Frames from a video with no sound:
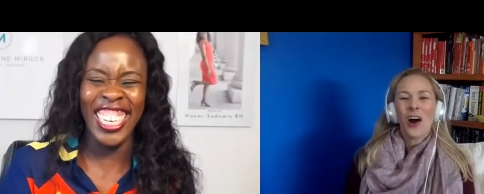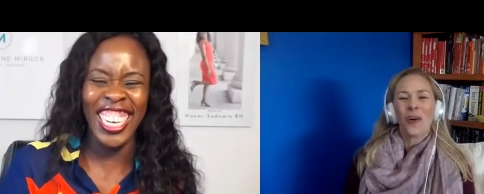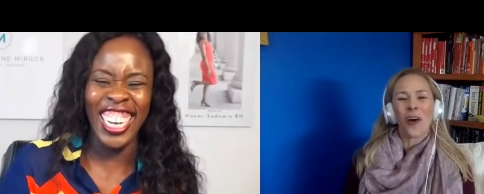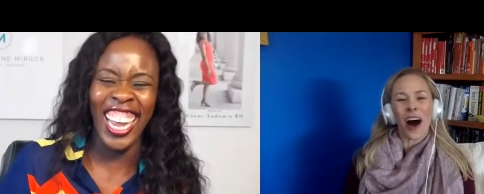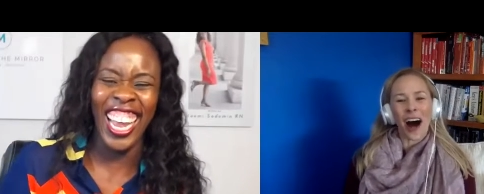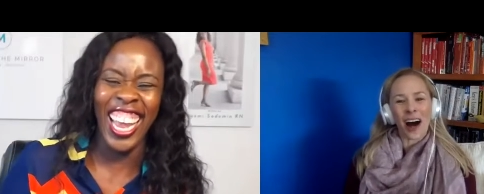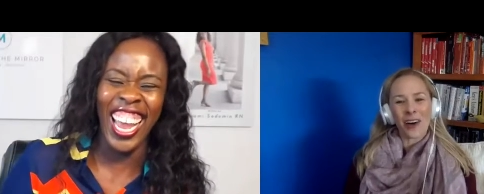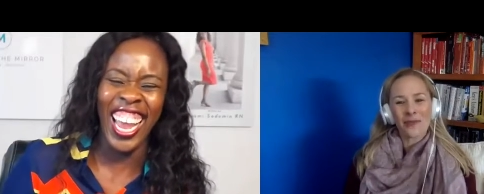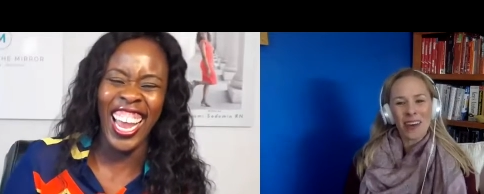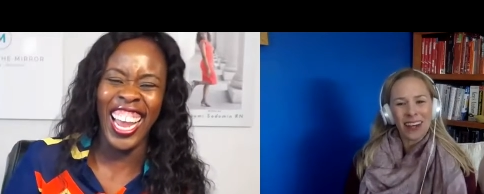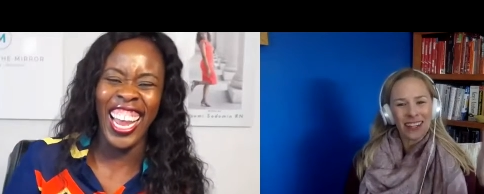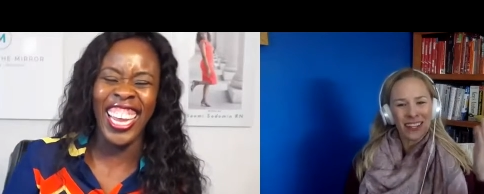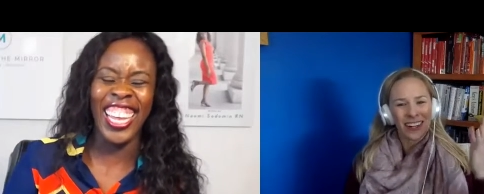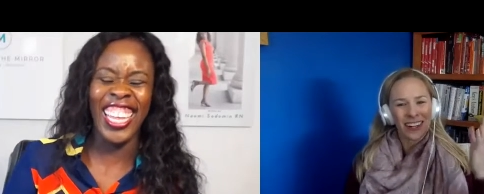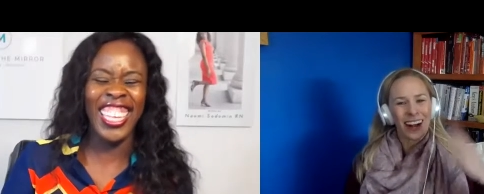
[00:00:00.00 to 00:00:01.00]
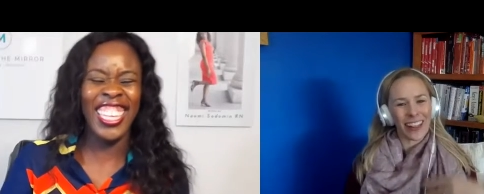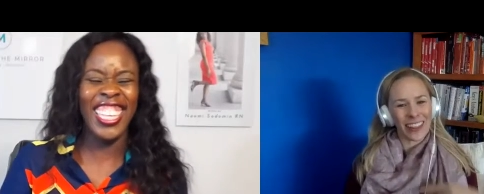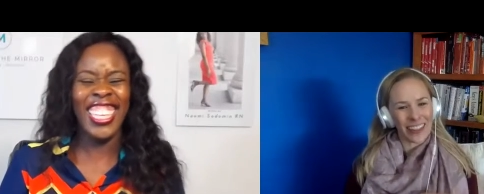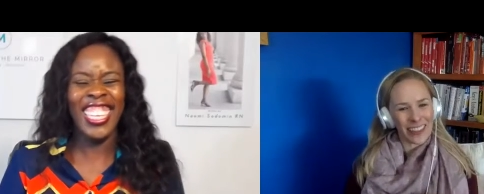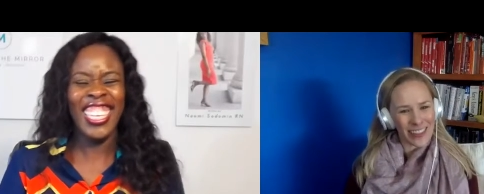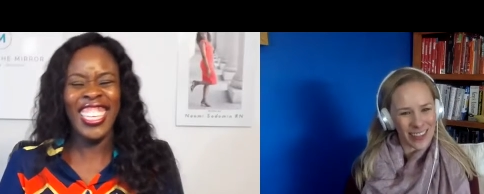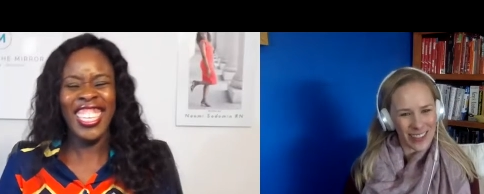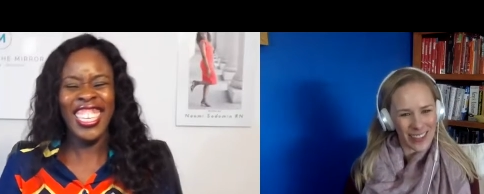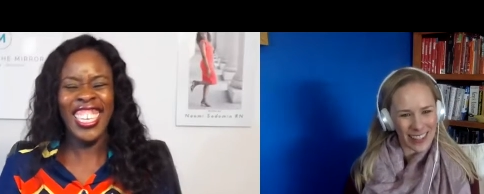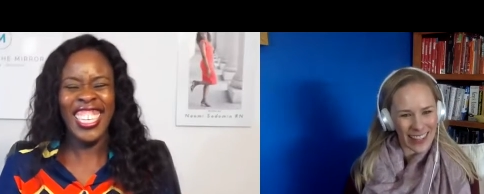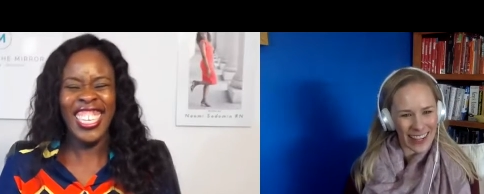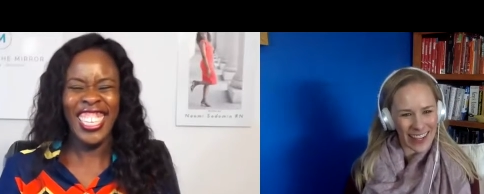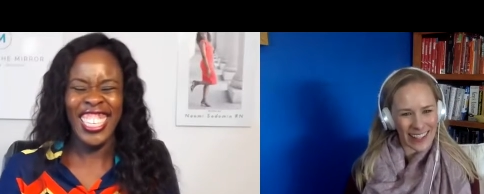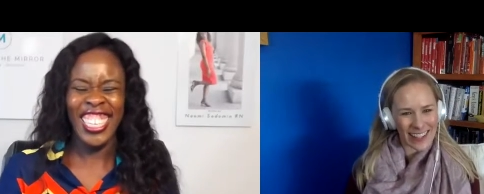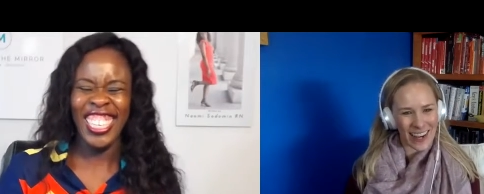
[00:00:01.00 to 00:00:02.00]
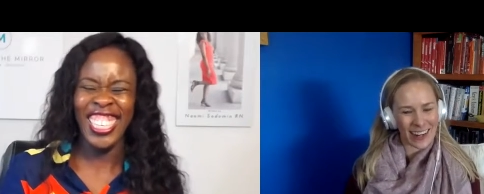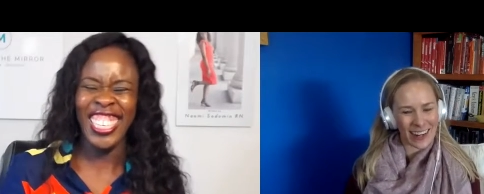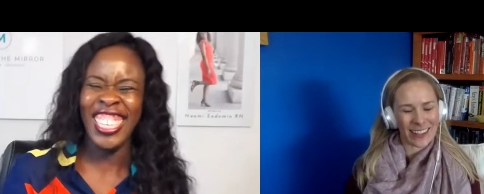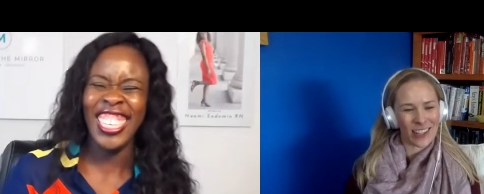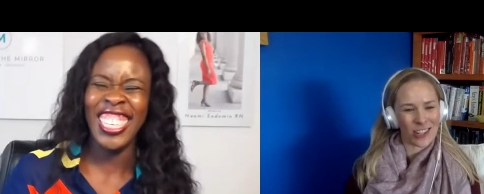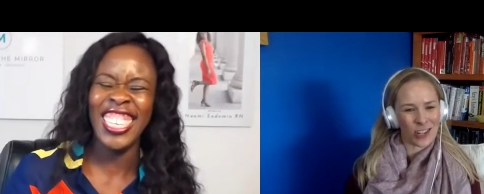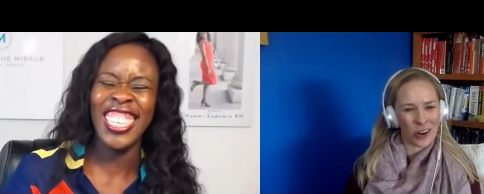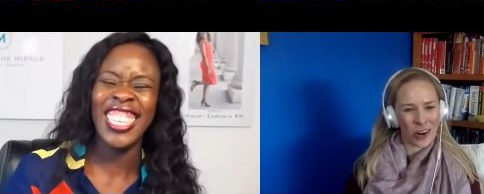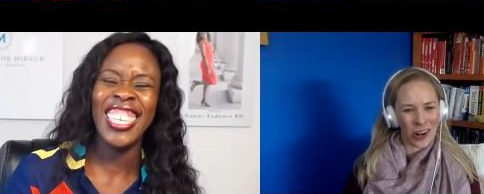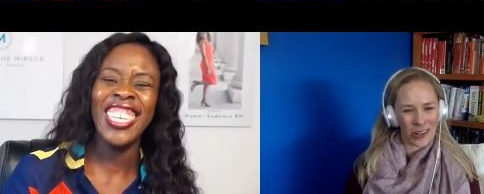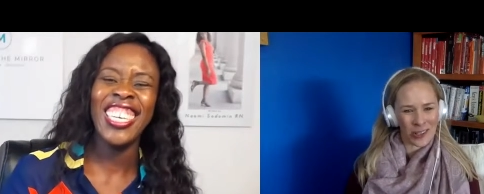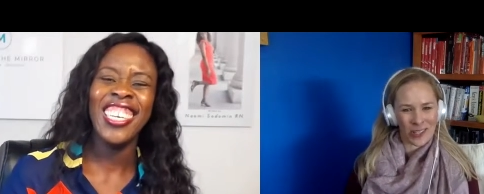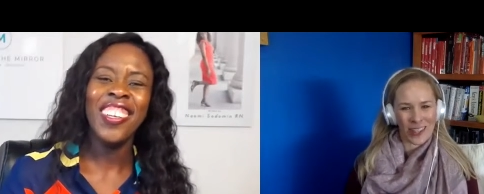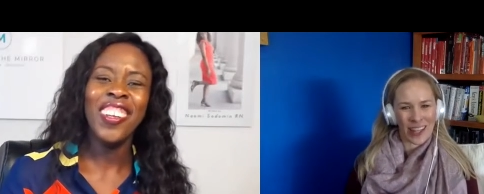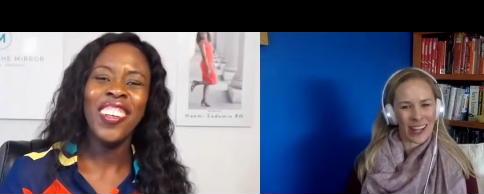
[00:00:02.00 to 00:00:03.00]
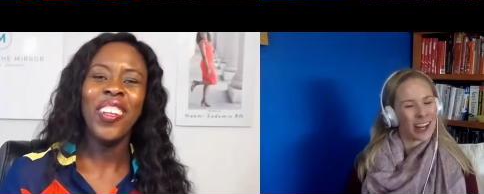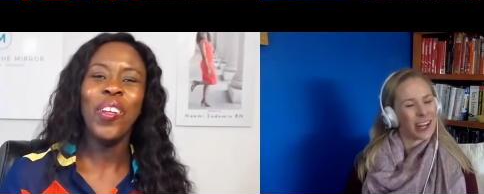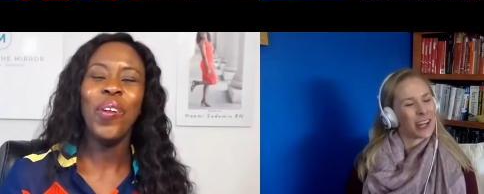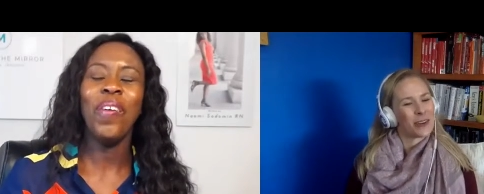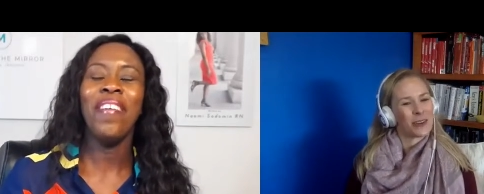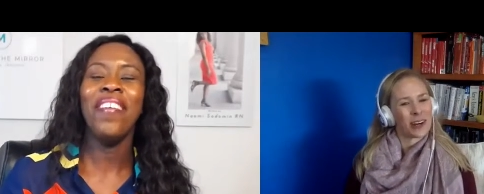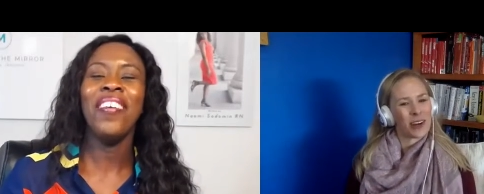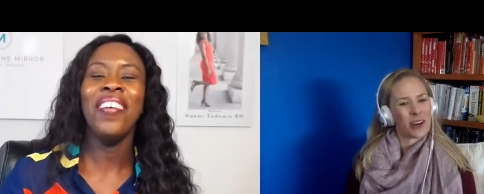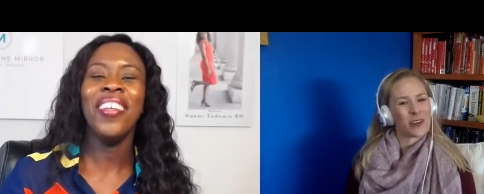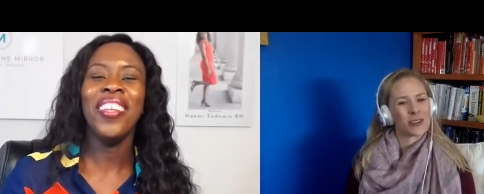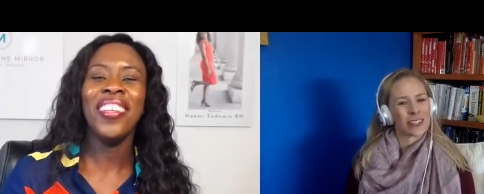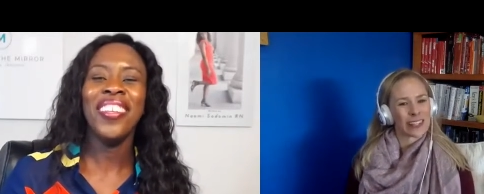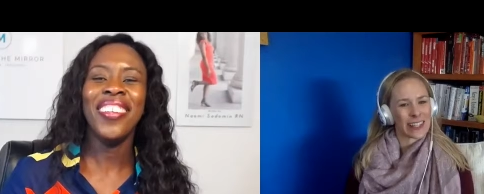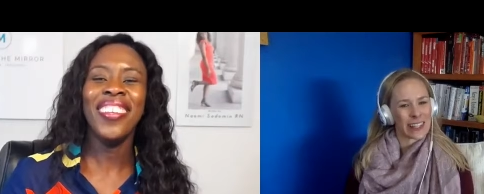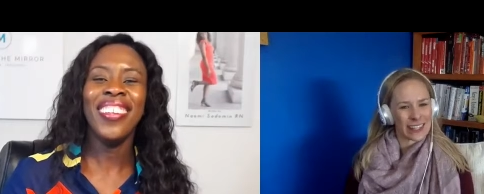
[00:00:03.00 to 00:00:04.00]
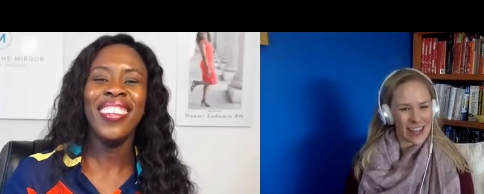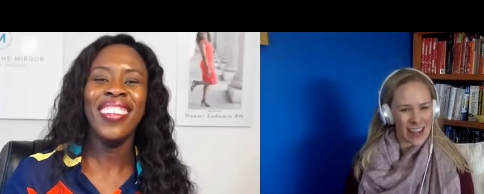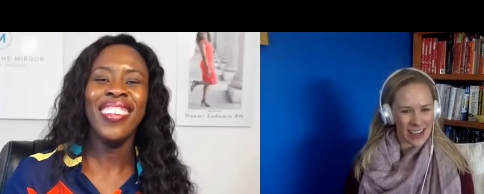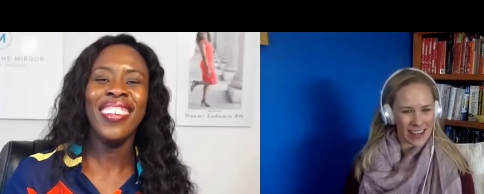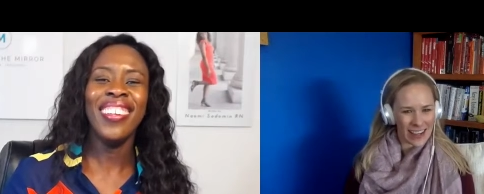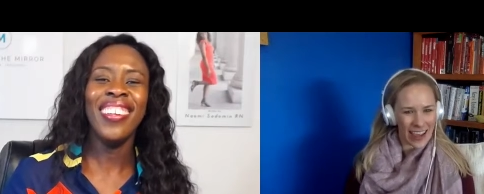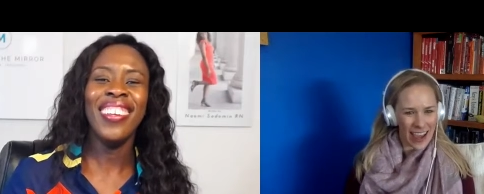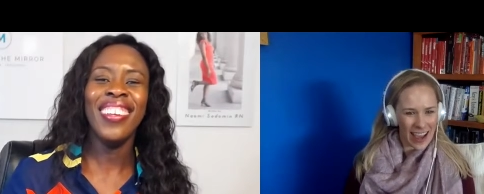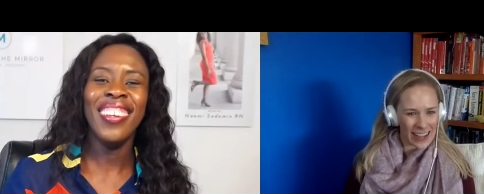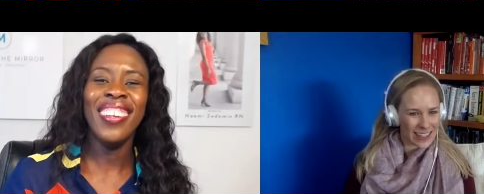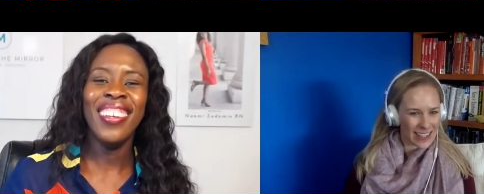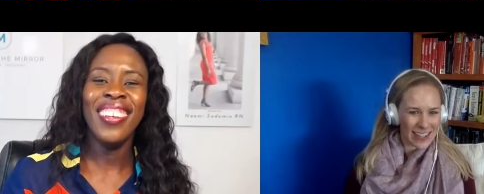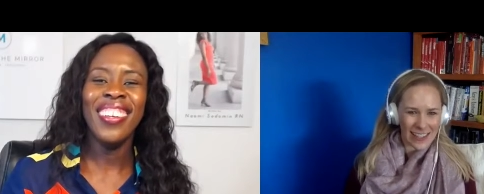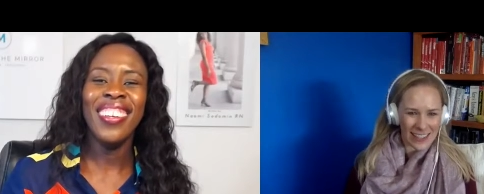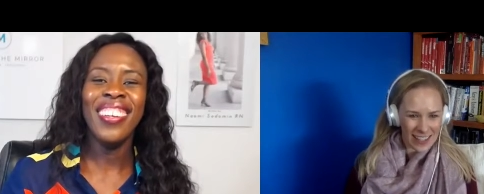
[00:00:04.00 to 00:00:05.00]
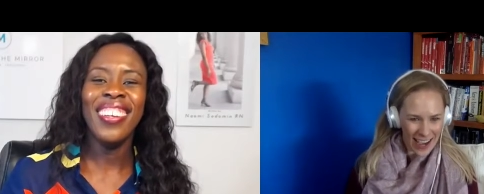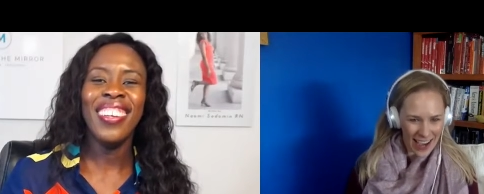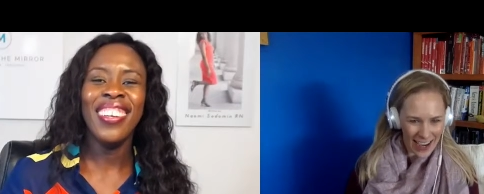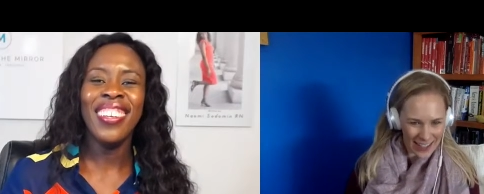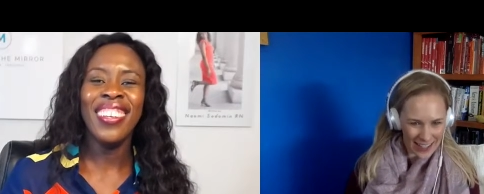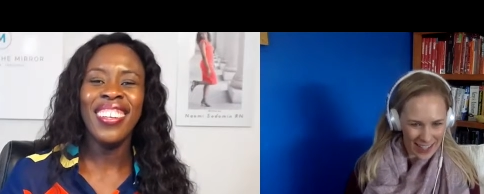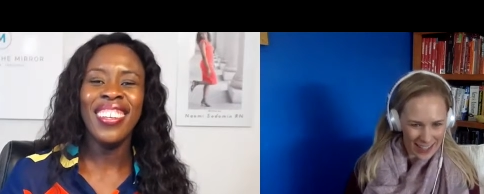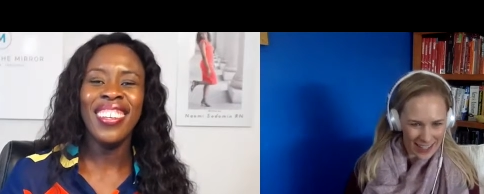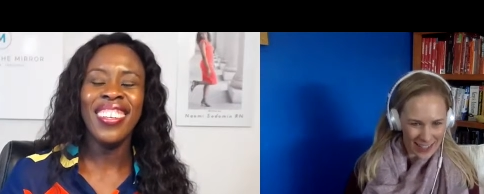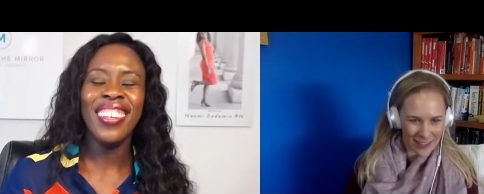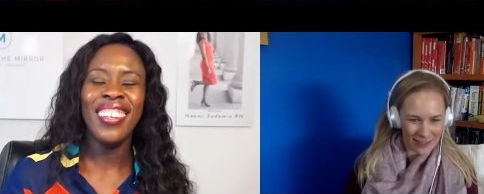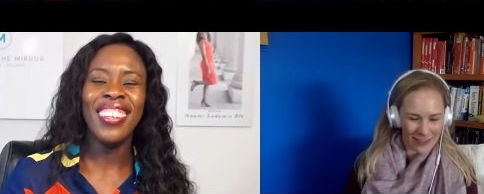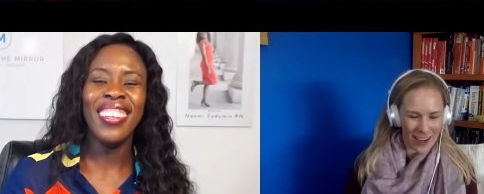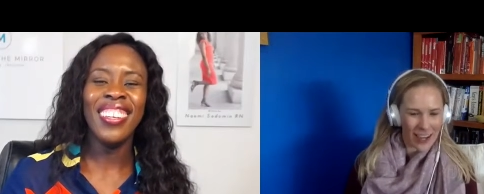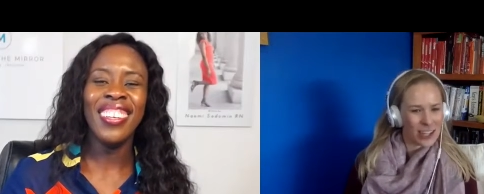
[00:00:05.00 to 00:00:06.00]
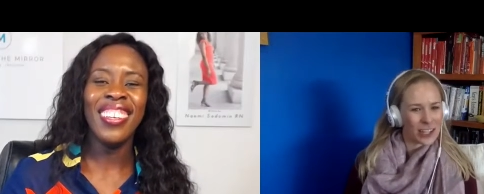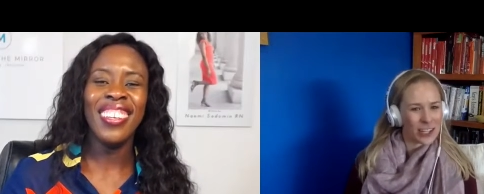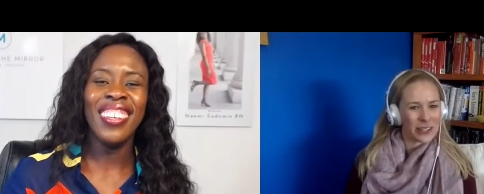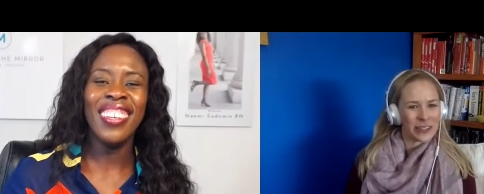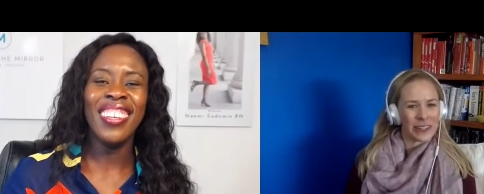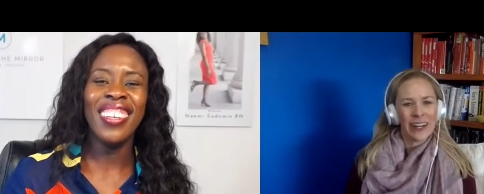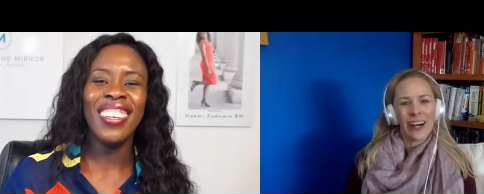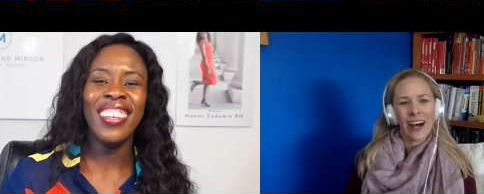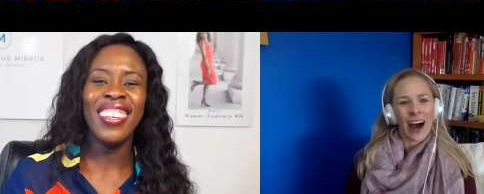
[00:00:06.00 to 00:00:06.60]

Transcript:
Speaker 1: Well, I'll make sure all of those links are in the show notes so that anyone who's listening has easy access to find you